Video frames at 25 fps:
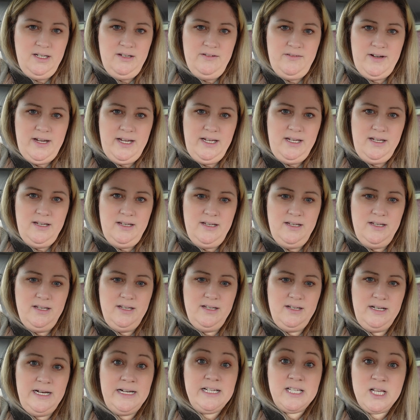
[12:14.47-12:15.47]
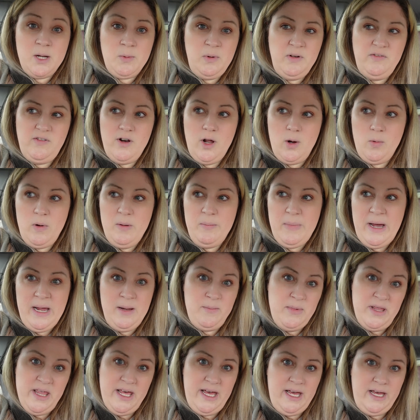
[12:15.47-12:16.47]
Right, next time we vlog, we might
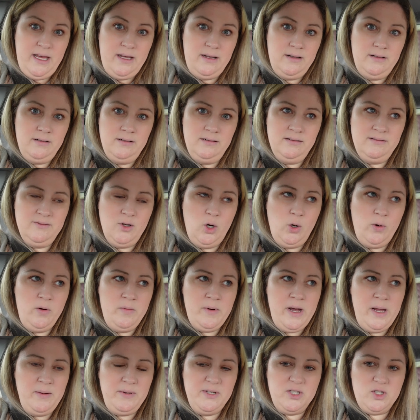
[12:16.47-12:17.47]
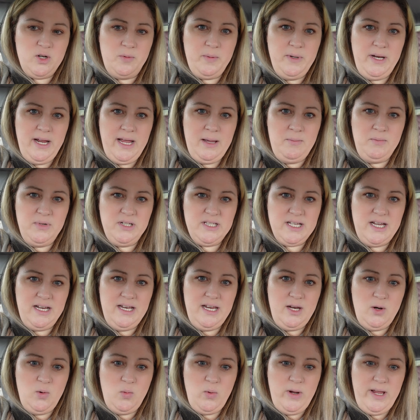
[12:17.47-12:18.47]
not be there. Or we might be stopping again because I
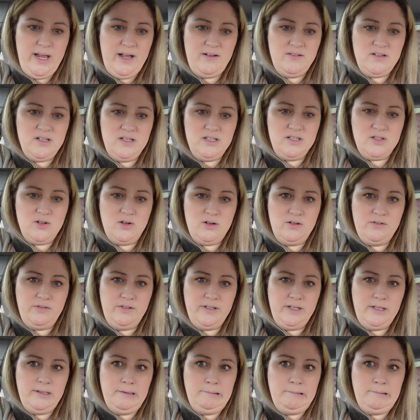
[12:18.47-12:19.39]
need a wee after this coffee.